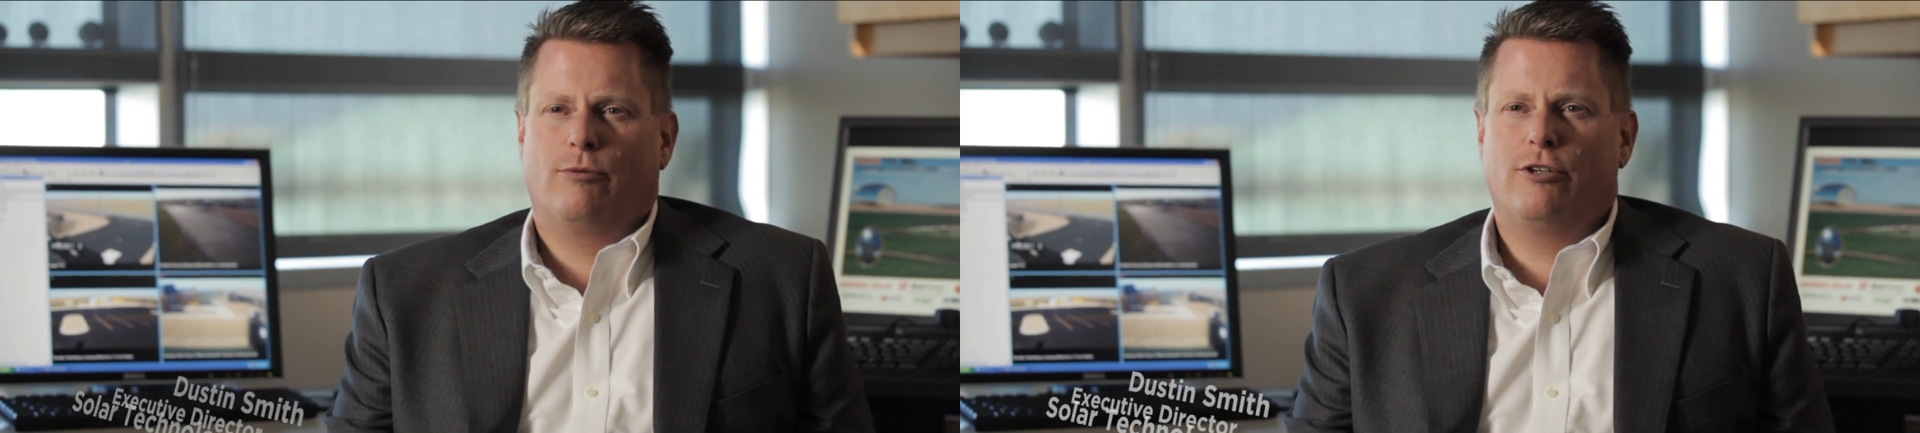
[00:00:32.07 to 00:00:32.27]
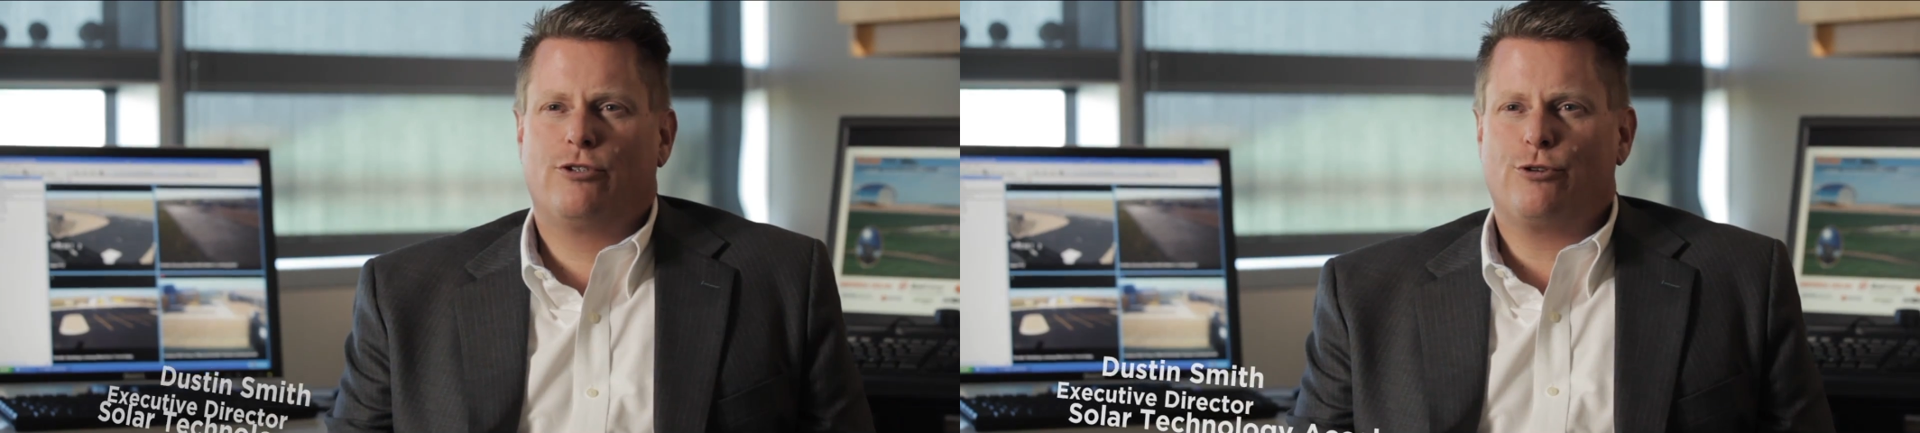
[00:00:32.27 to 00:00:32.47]

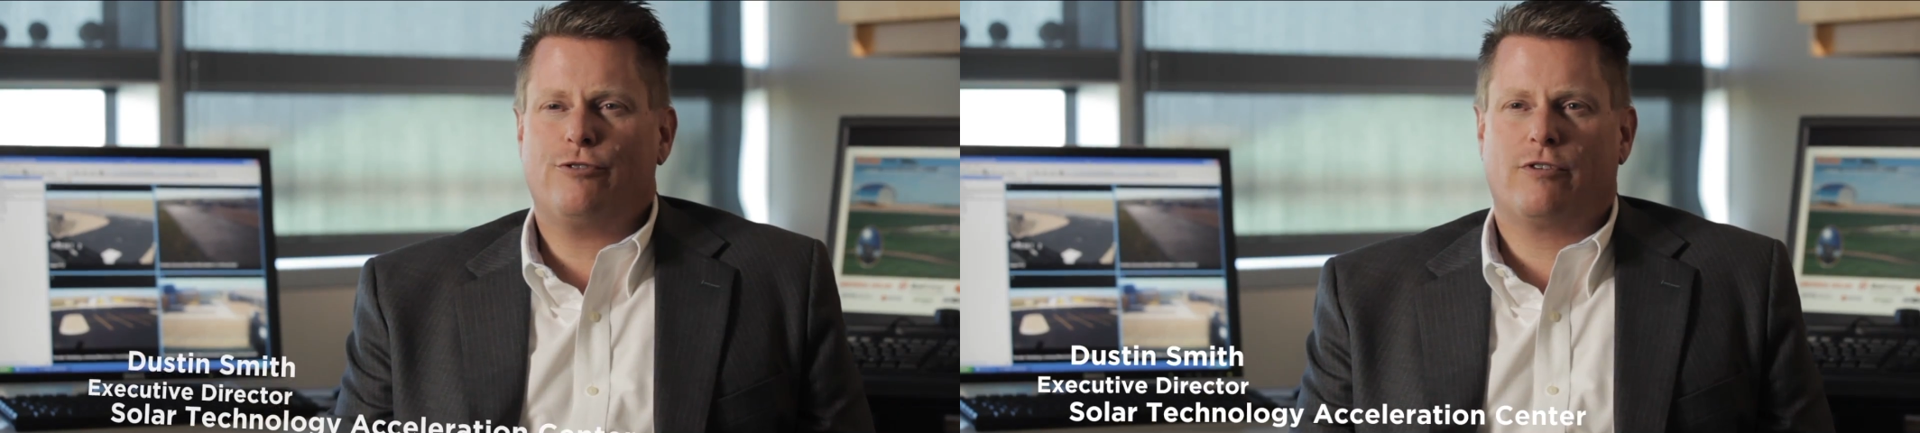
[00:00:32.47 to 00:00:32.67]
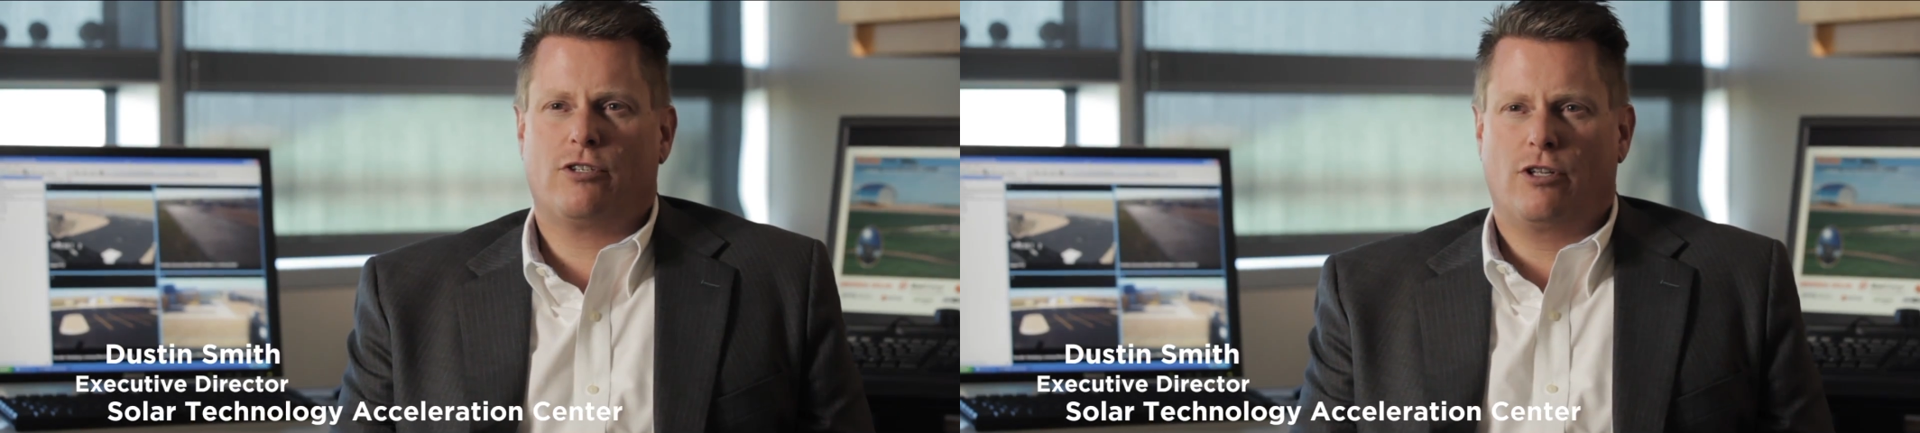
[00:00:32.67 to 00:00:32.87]
research
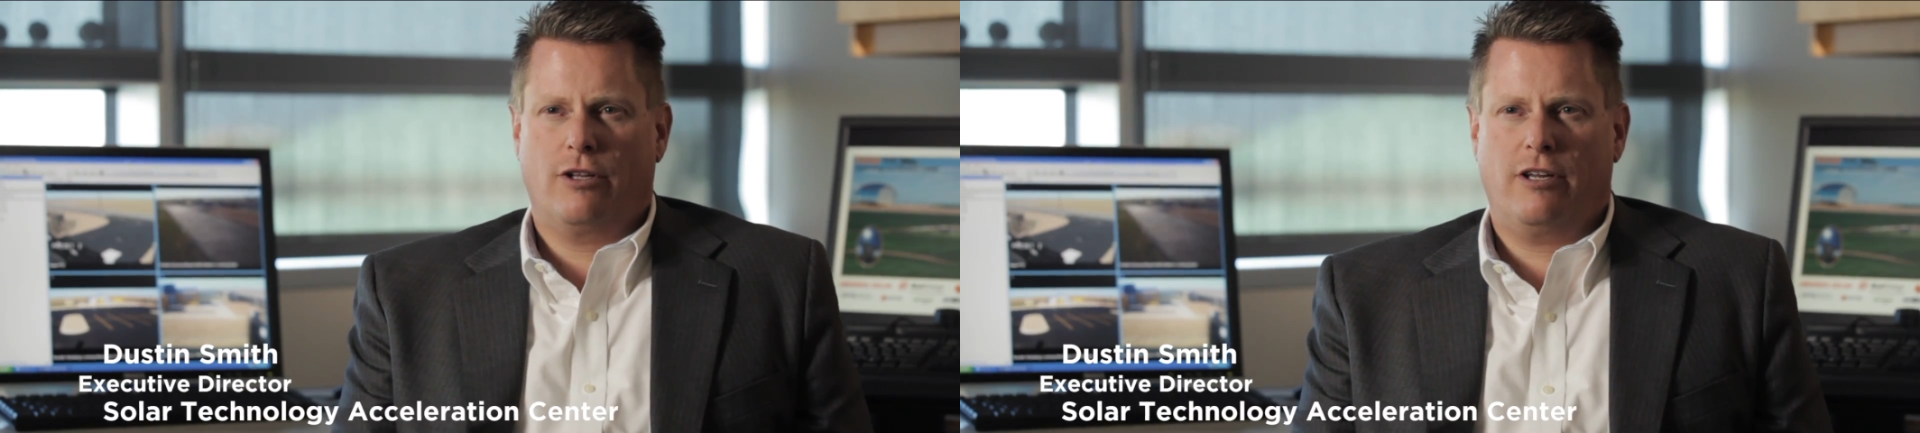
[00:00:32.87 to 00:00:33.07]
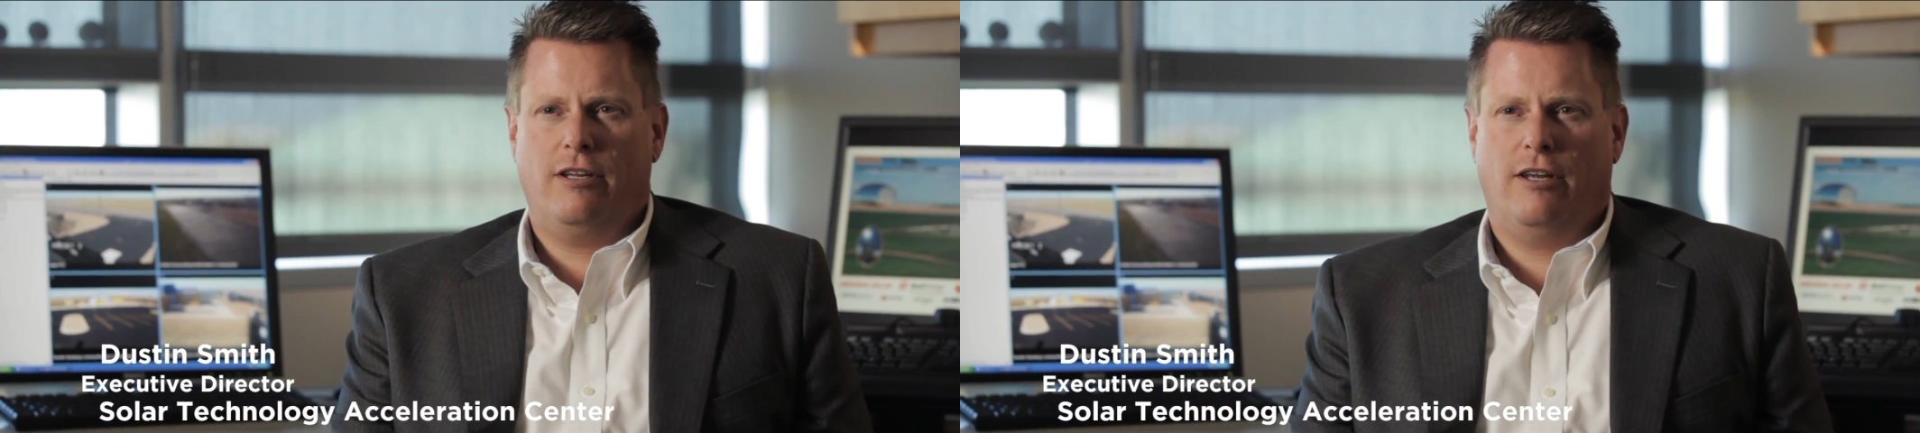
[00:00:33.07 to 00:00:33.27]

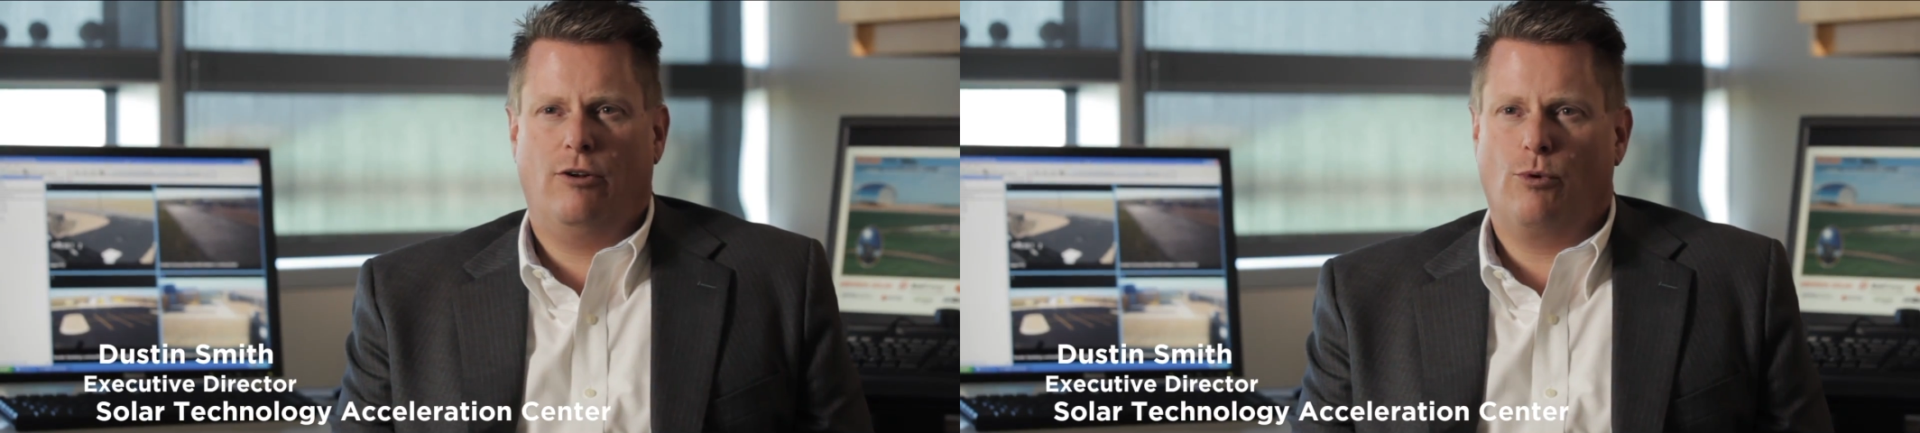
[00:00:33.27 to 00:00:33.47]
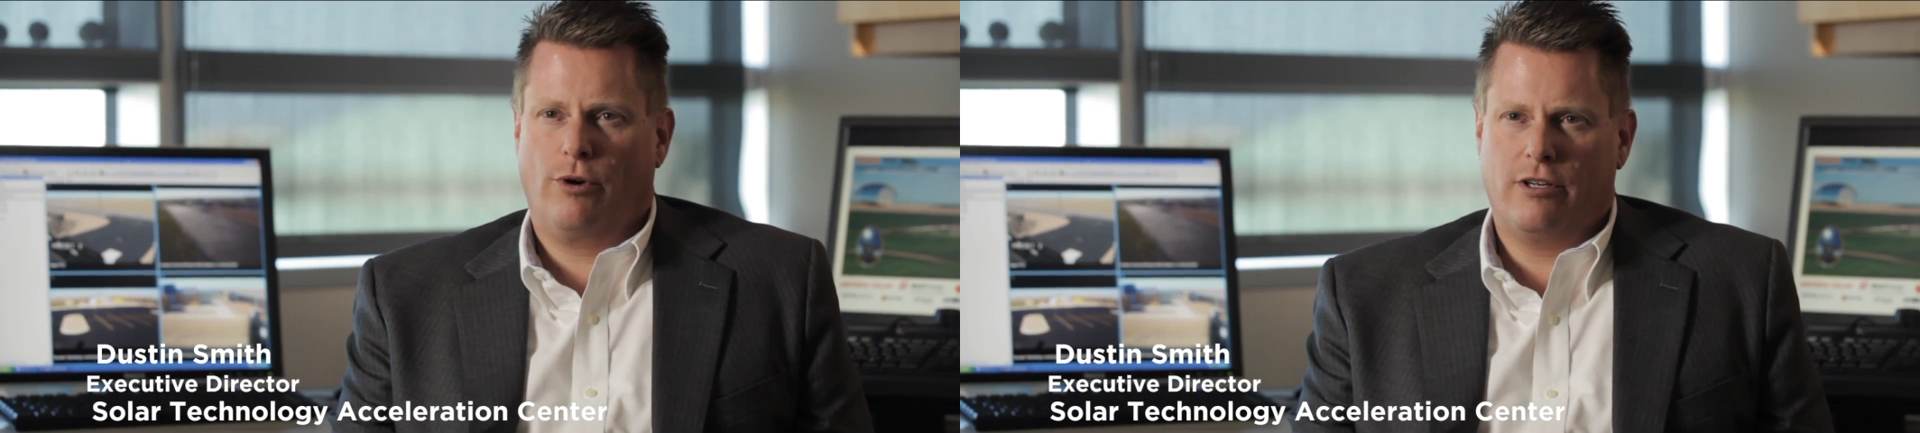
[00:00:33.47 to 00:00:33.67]
facility and
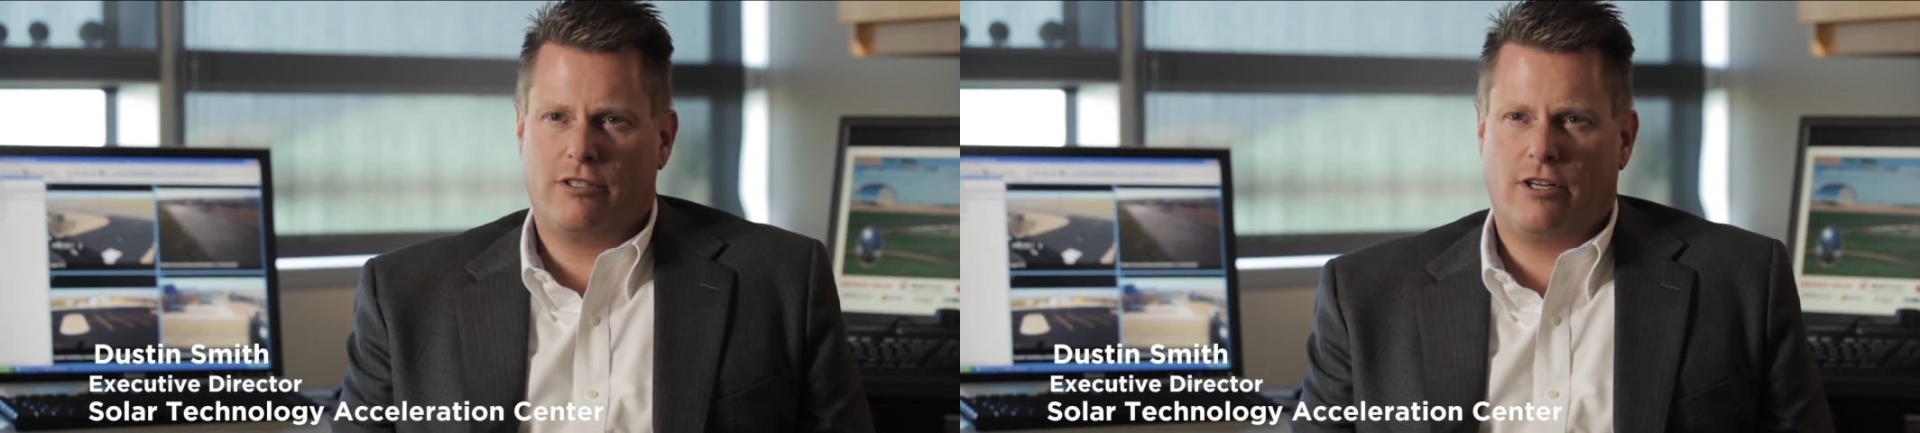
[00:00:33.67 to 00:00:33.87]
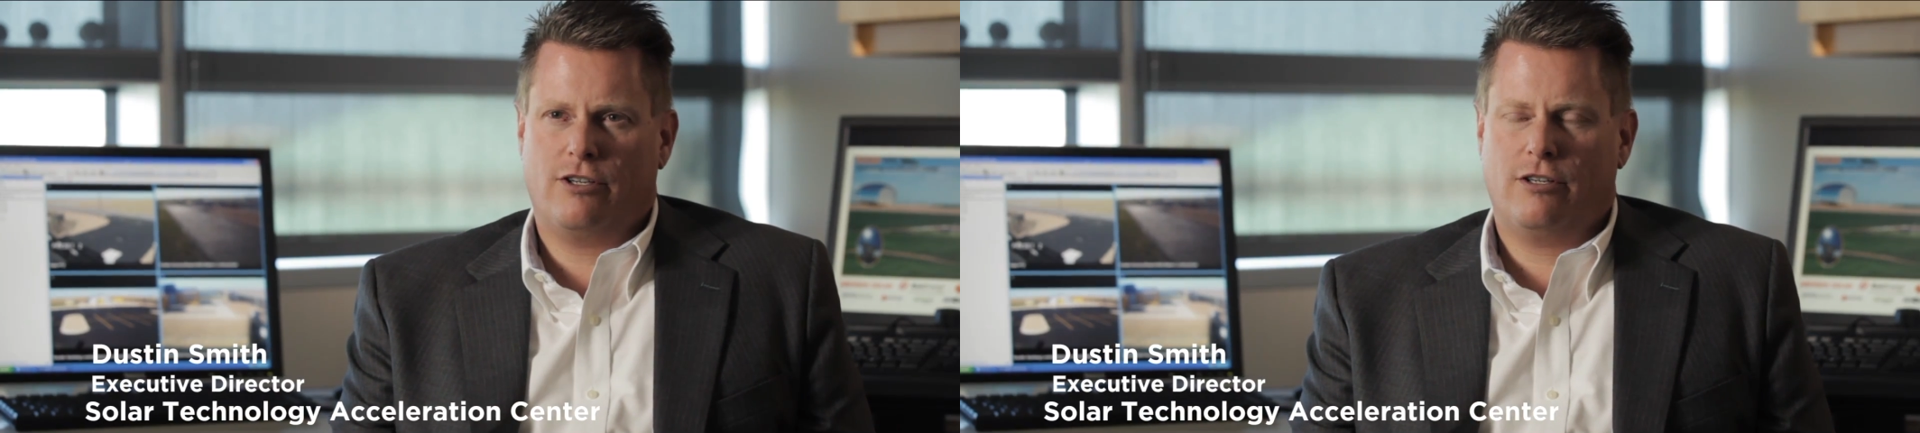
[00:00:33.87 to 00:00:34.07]

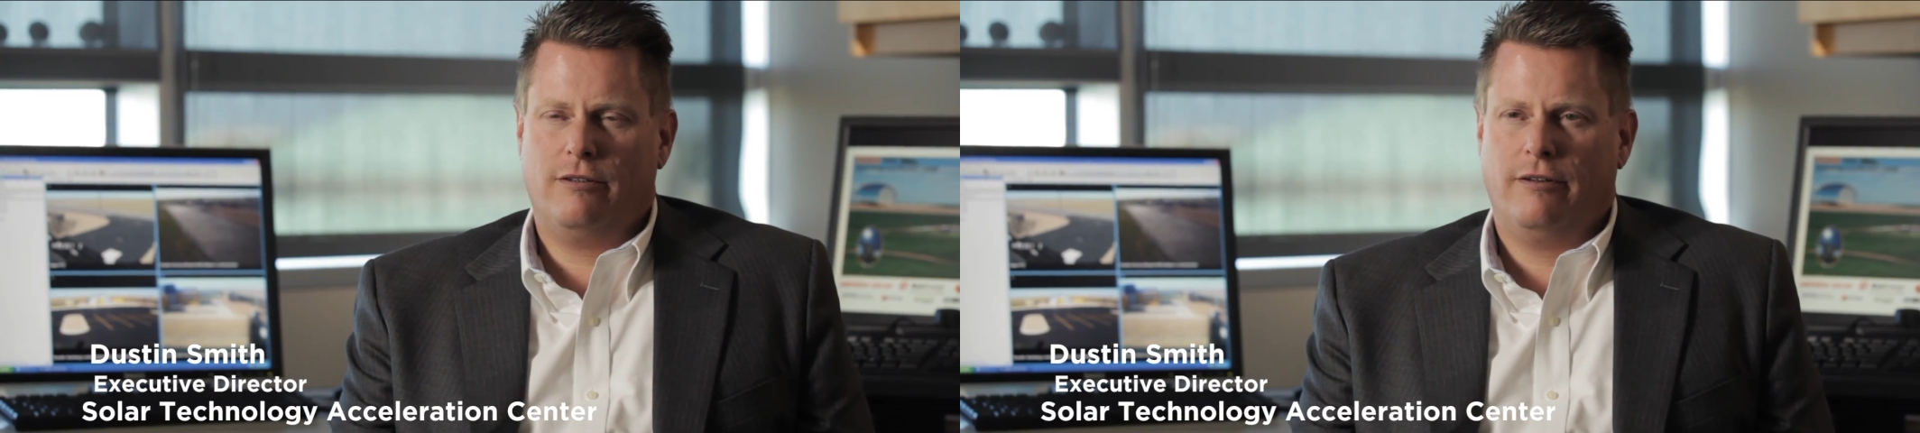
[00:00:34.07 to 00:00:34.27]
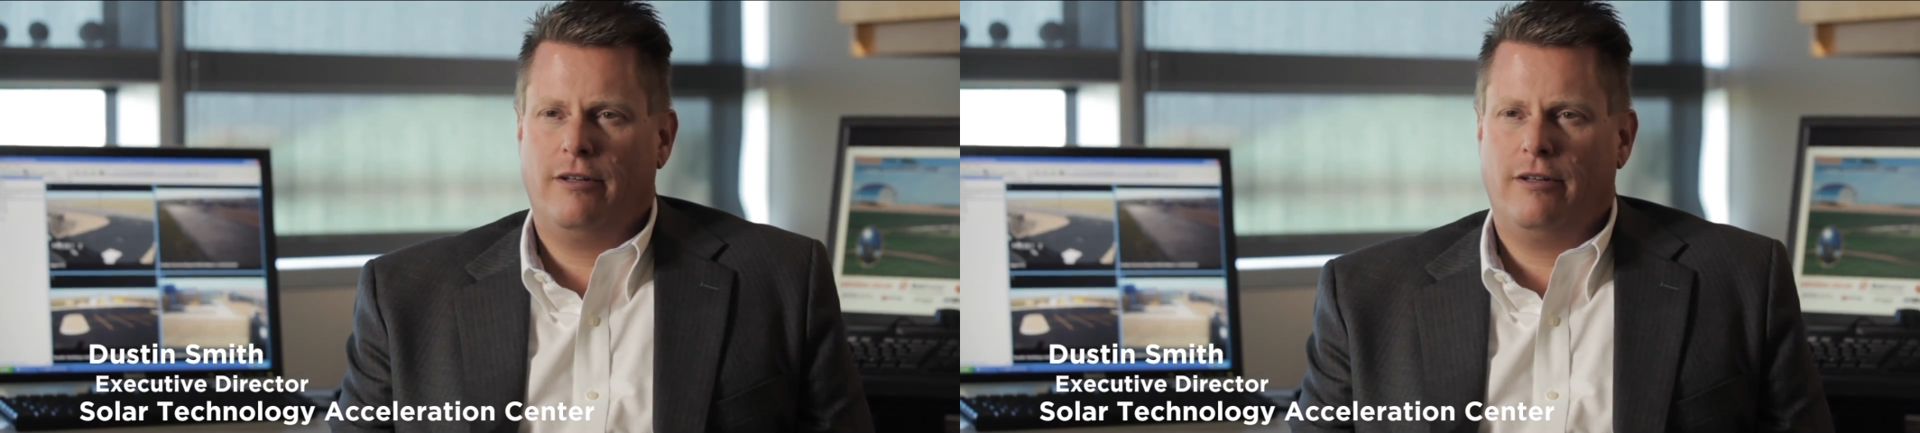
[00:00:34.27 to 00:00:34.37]
organization